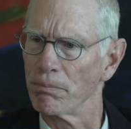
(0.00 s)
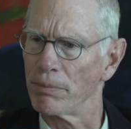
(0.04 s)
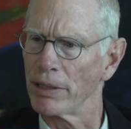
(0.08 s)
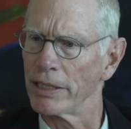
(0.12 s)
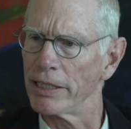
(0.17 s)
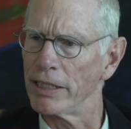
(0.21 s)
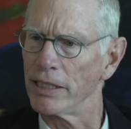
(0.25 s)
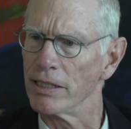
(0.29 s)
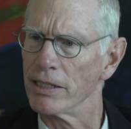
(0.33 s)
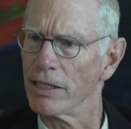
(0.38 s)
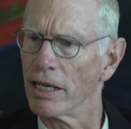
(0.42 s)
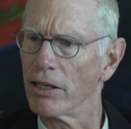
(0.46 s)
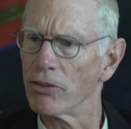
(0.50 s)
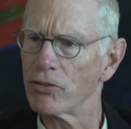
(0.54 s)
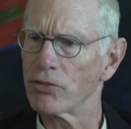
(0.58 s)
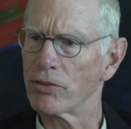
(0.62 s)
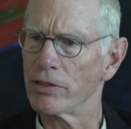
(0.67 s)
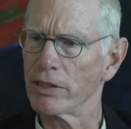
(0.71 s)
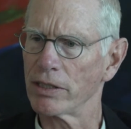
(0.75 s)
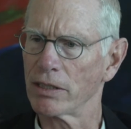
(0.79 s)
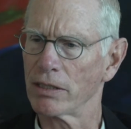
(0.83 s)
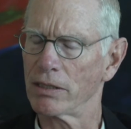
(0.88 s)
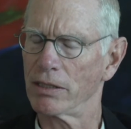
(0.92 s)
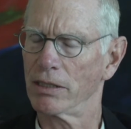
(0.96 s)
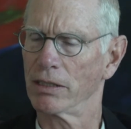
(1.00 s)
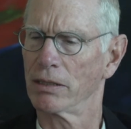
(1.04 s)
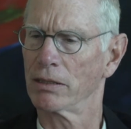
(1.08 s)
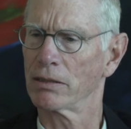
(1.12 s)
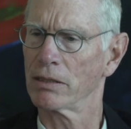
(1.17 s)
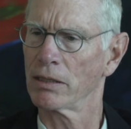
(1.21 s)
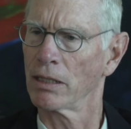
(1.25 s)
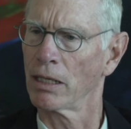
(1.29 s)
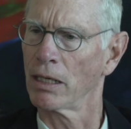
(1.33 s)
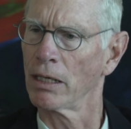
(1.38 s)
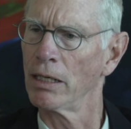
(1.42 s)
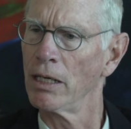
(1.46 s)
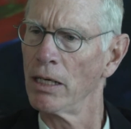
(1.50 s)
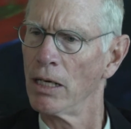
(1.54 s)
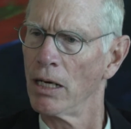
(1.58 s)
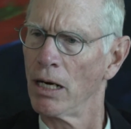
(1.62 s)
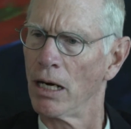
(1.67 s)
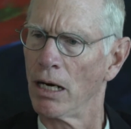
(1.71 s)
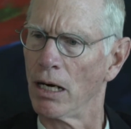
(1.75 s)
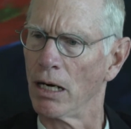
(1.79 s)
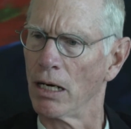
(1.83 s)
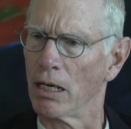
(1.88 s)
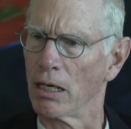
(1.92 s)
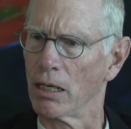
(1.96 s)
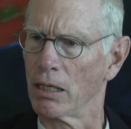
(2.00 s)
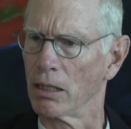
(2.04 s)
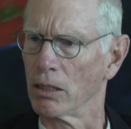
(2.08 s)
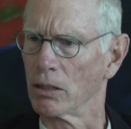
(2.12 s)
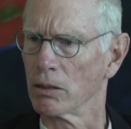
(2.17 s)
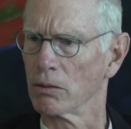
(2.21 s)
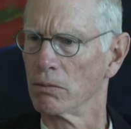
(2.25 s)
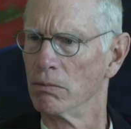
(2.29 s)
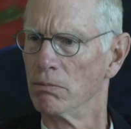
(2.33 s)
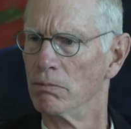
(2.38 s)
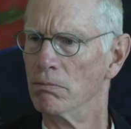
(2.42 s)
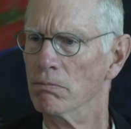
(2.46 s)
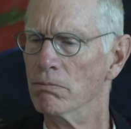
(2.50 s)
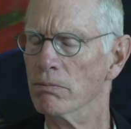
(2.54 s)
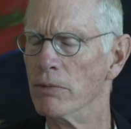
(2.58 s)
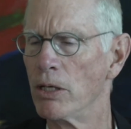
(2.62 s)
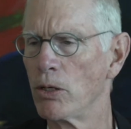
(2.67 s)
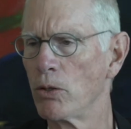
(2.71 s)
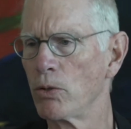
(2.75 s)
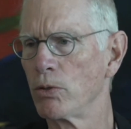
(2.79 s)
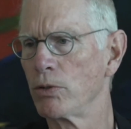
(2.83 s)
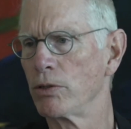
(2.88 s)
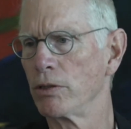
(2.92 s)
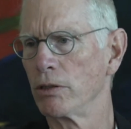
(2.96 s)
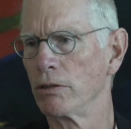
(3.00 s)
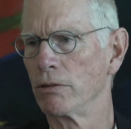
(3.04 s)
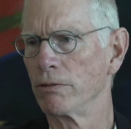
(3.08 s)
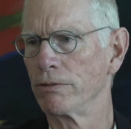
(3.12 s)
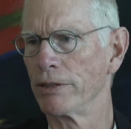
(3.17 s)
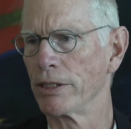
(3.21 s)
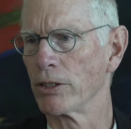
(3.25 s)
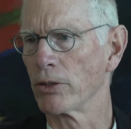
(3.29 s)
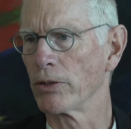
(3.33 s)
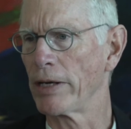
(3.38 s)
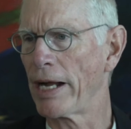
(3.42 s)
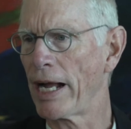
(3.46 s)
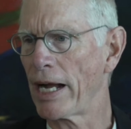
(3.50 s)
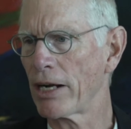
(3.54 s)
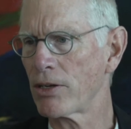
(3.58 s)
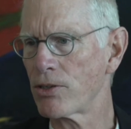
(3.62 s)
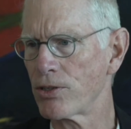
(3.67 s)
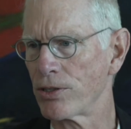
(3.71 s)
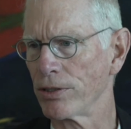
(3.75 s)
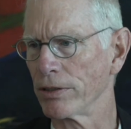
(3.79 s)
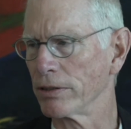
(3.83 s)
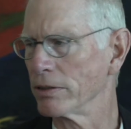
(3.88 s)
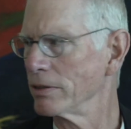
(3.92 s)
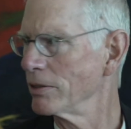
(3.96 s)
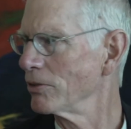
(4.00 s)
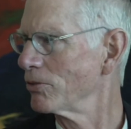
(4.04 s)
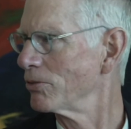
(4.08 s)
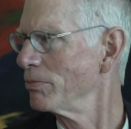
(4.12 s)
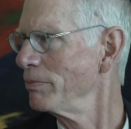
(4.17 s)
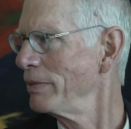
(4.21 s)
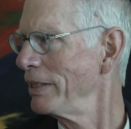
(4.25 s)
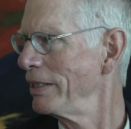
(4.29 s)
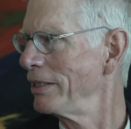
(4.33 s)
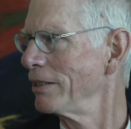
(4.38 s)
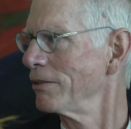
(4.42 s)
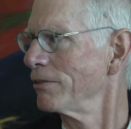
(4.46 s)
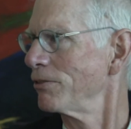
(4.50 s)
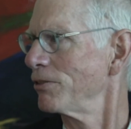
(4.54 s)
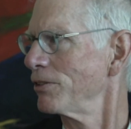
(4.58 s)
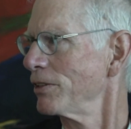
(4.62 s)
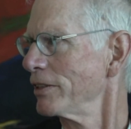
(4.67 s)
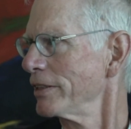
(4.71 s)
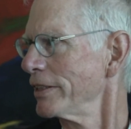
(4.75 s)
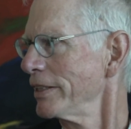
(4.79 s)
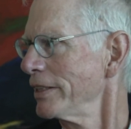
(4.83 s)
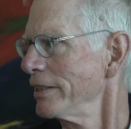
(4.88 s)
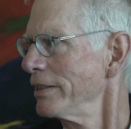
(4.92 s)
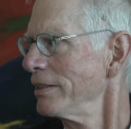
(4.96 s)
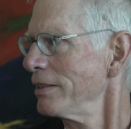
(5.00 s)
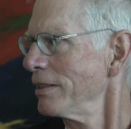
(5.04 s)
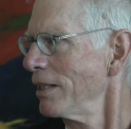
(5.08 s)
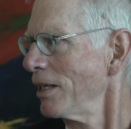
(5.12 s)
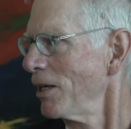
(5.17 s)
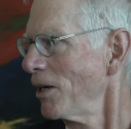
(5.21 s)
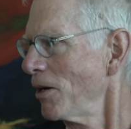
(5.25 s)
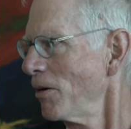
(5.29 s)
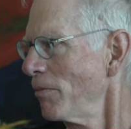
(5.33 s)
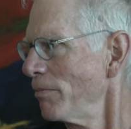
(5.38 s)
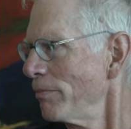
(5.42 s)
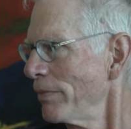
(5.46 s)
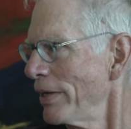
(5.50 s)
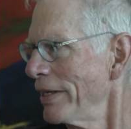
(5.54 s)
But he does think that uh, our mode of interaction is meaningfully um,